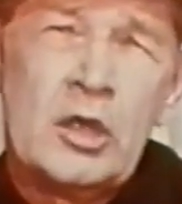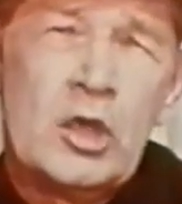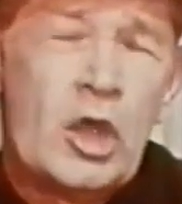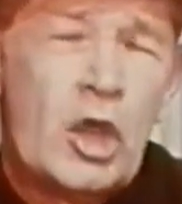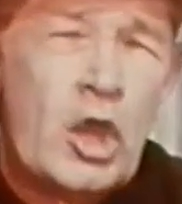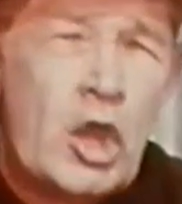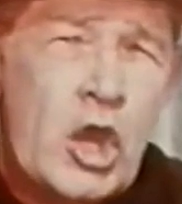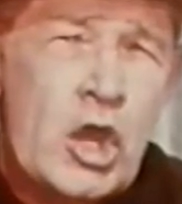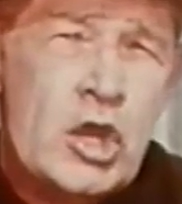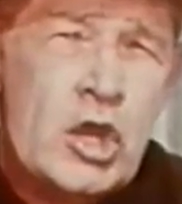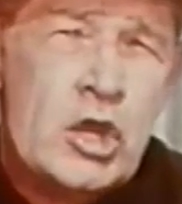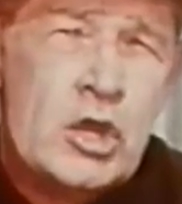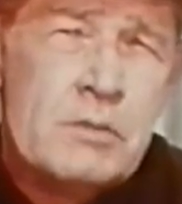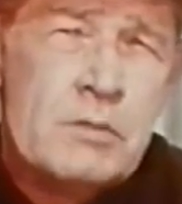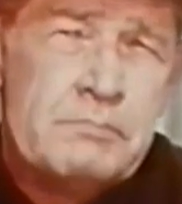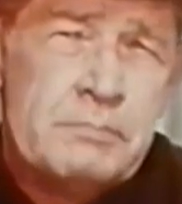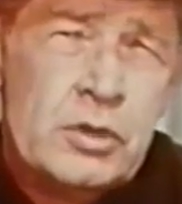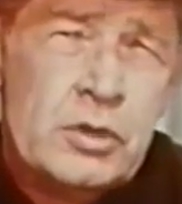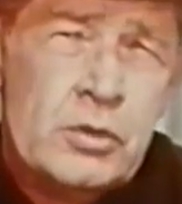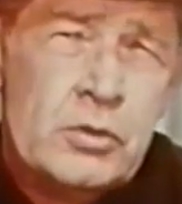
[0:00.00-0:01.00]
Any
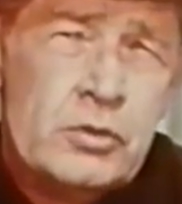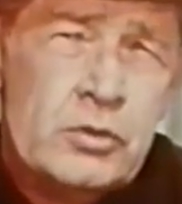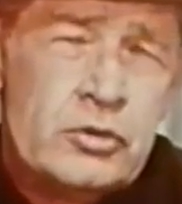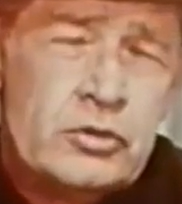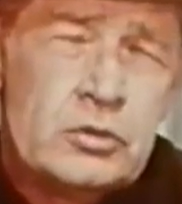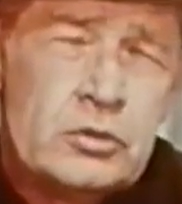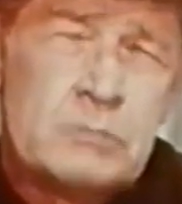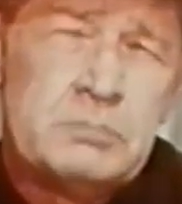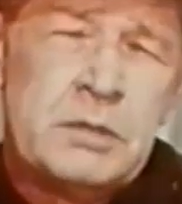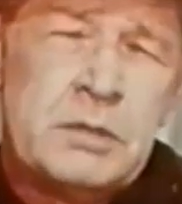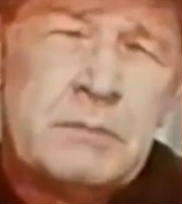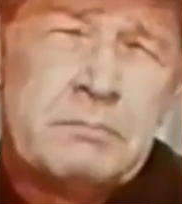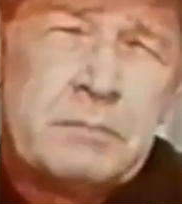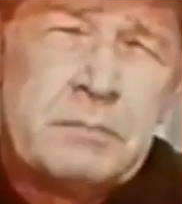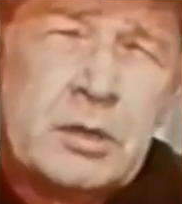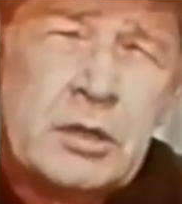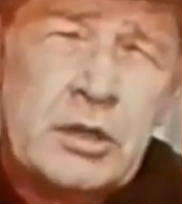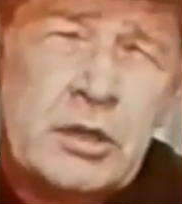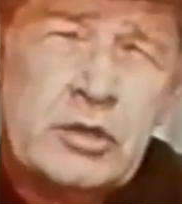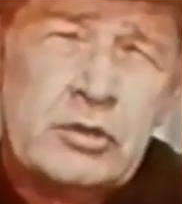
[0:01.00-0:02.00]
abuse should be
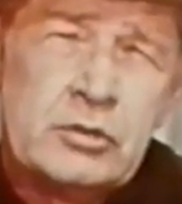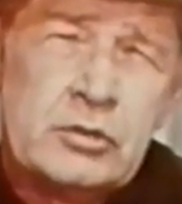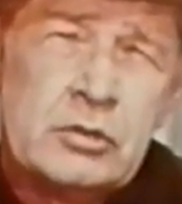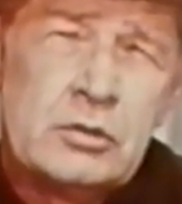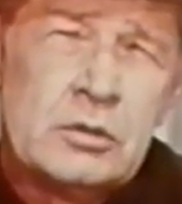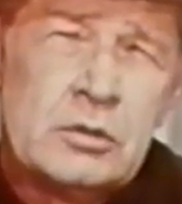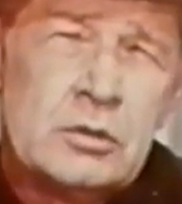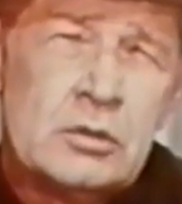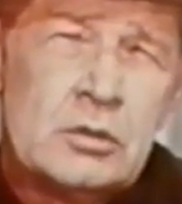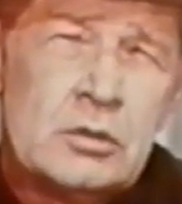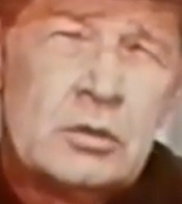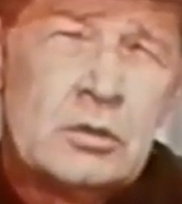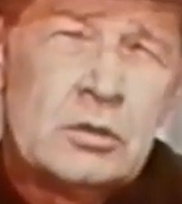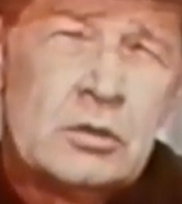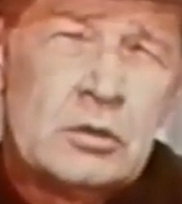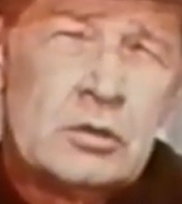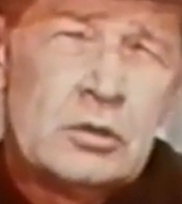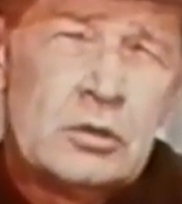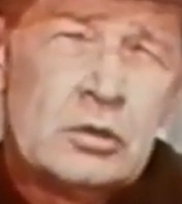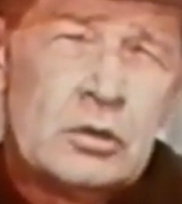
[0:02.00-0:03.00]
punished
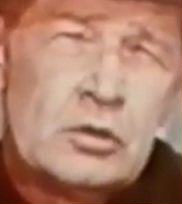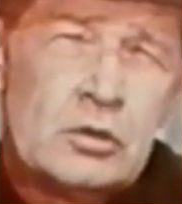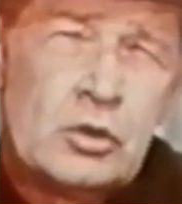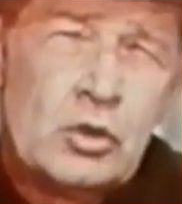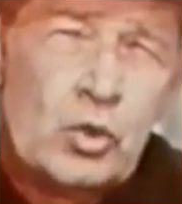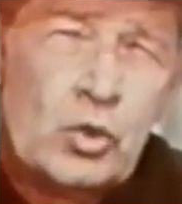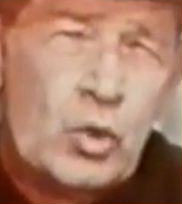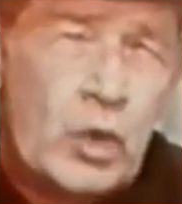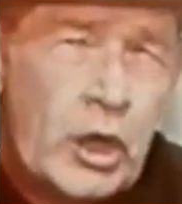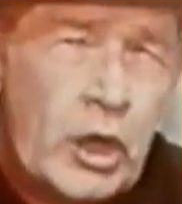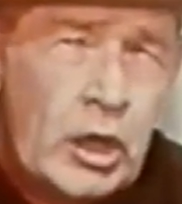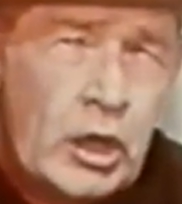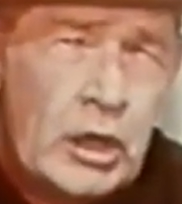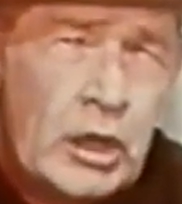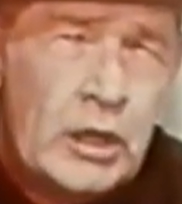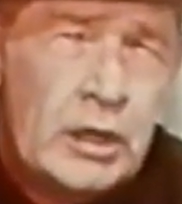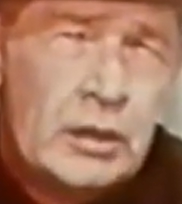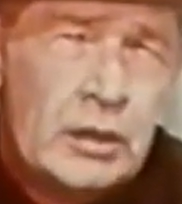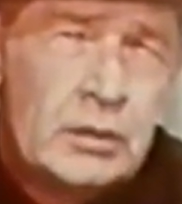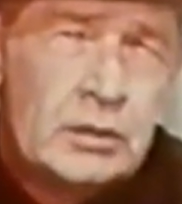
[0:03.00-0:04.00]

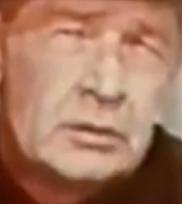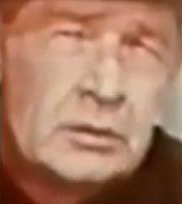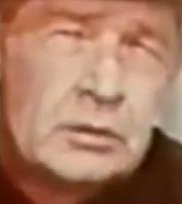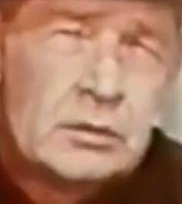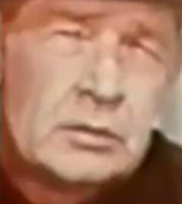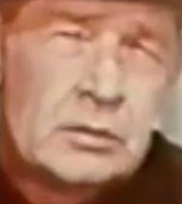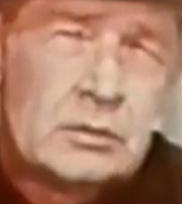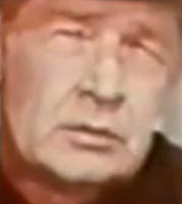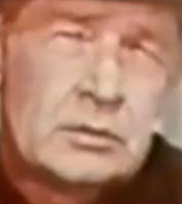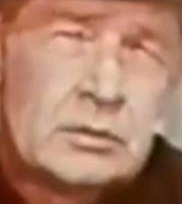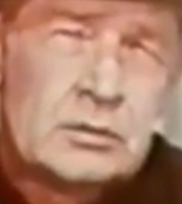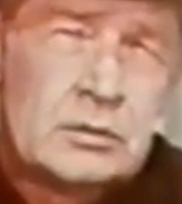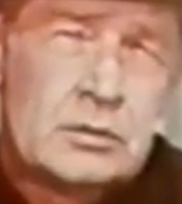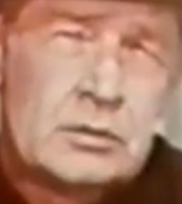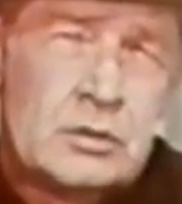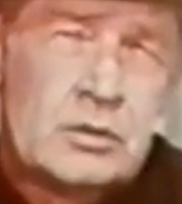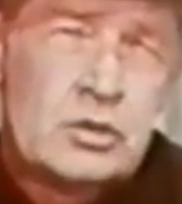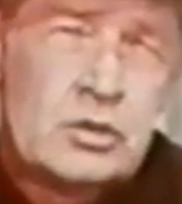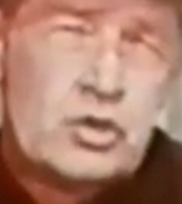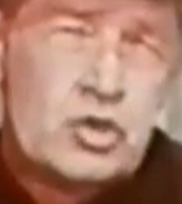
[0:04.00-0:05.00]
quickly,
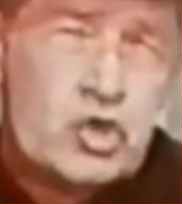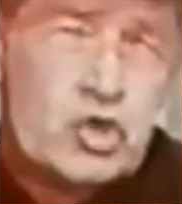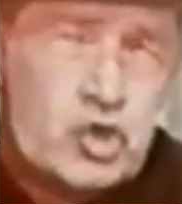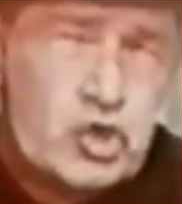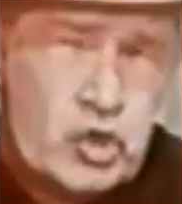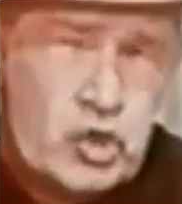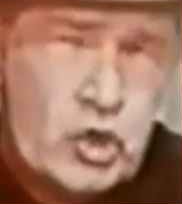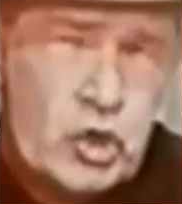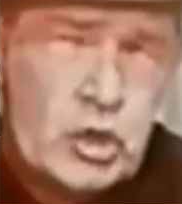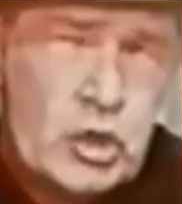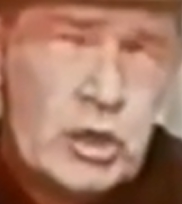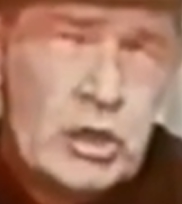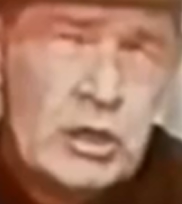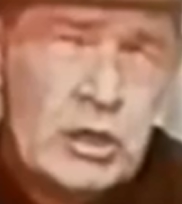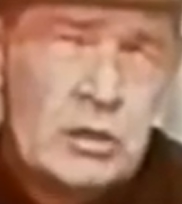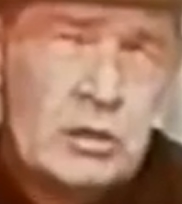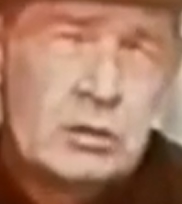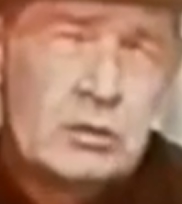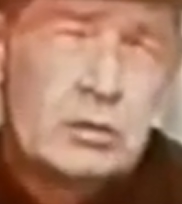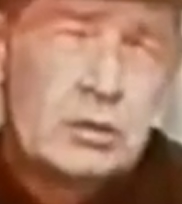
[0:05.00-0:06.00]
surely,
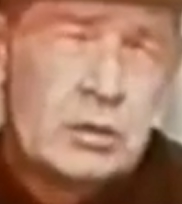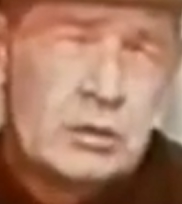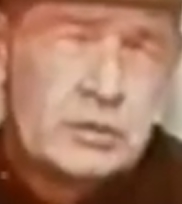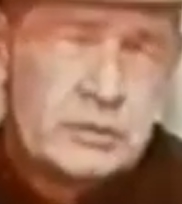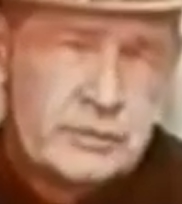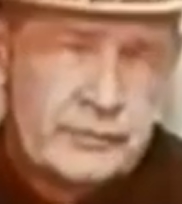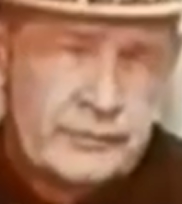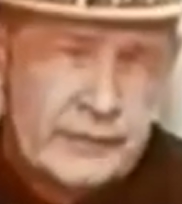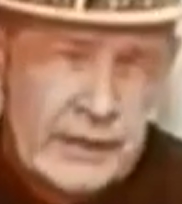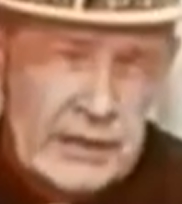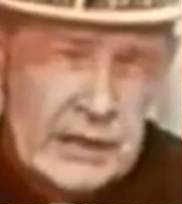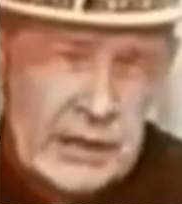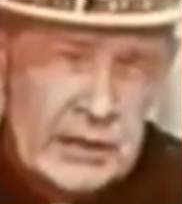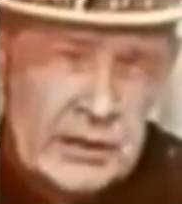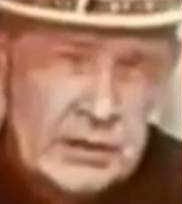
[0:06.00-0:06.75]
and severely.